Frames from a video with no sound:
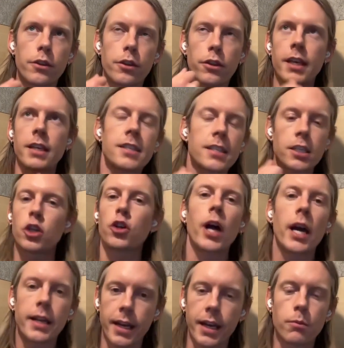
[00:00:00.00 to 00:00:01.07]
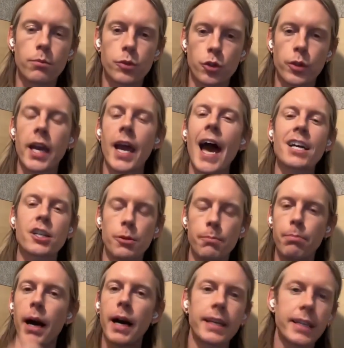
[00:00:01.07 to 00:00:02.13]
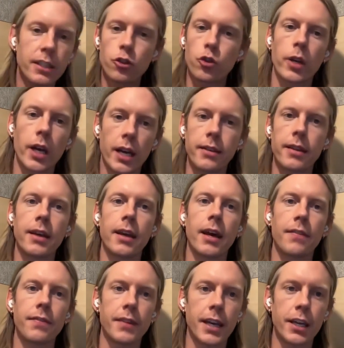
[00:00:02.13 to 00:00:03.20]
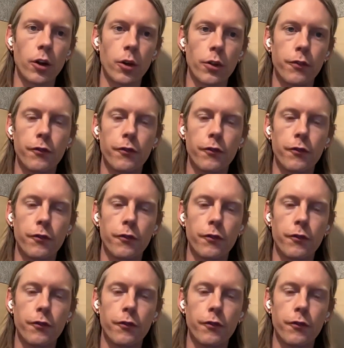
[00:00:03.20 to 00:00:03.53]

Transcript: thinks is a good idea. So they actually buy into the idea and they don't